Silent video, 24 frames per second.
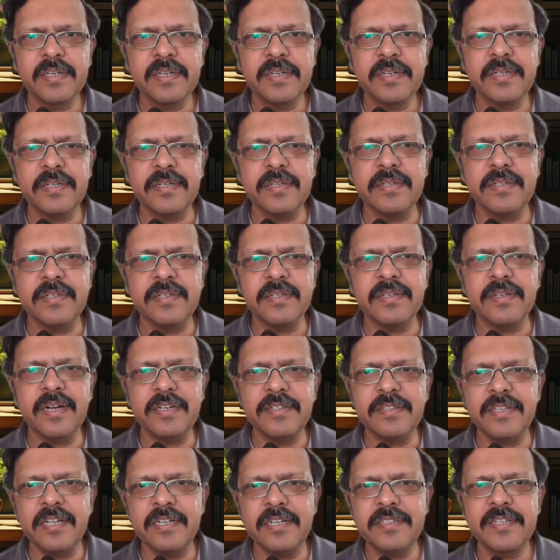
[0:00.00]
And
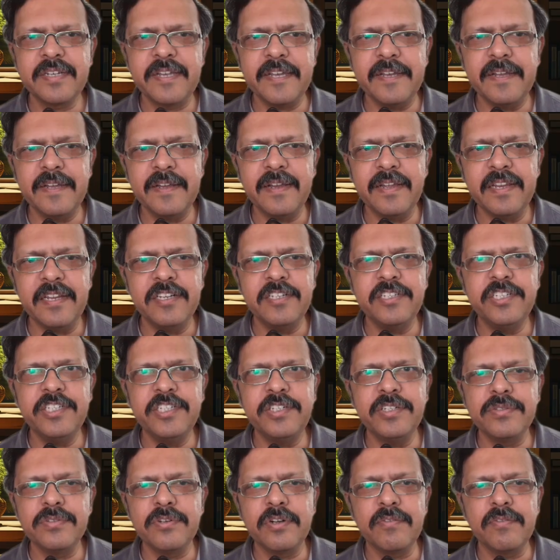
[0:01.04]
at that scale, energy
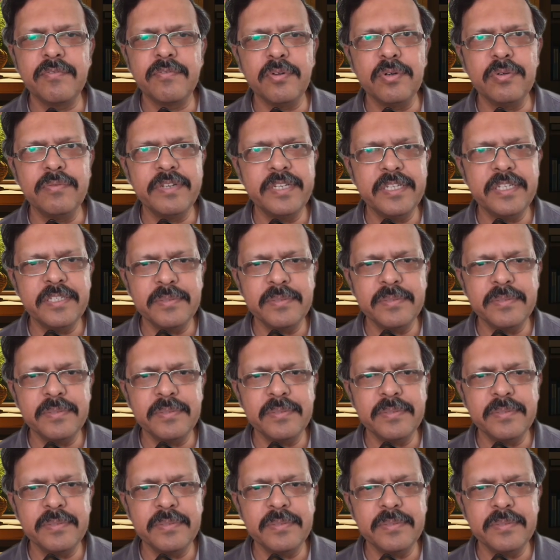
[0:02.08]
does not flow very